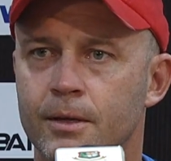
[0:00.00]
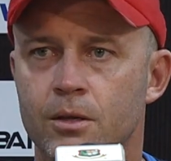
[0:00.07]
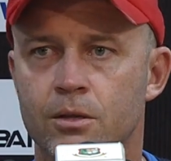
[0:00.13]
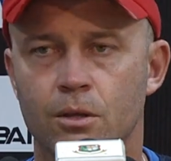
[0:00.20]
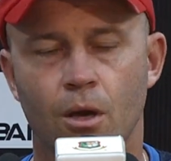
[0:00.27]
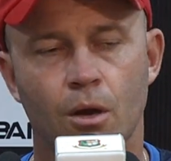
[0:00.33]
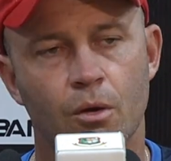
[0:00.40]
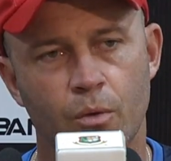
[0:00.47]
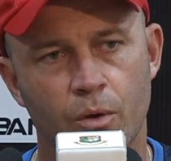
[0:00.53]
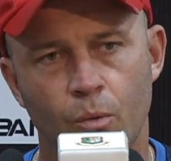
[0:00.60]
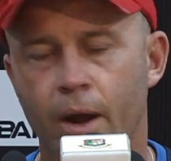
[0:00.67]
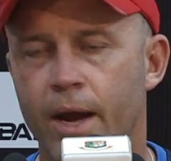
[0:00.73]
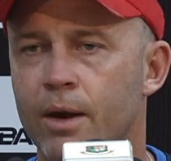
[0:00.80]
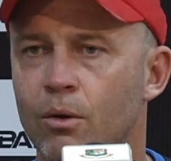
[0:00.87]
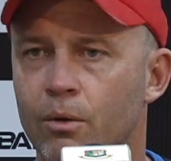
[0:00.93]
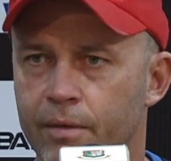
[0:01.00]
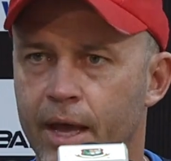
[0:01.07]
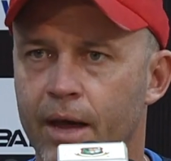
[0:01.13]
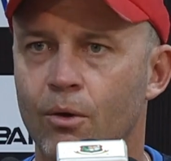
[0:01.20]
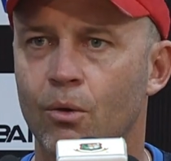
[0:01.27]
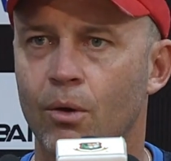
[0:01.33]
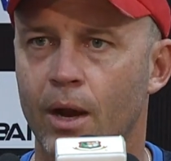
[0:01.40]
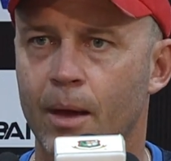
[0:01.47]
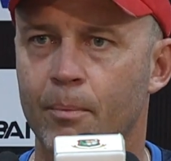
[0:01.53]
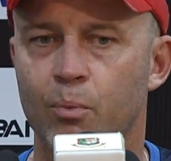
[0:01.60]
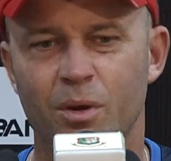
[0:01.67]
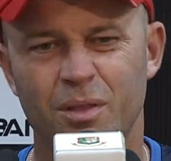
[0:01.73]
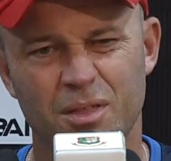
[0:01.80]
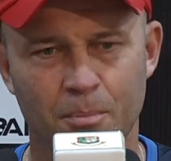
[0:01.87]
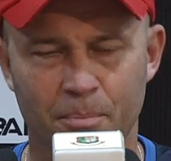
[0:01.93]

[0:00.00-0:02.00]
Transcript: So we weighed that all up with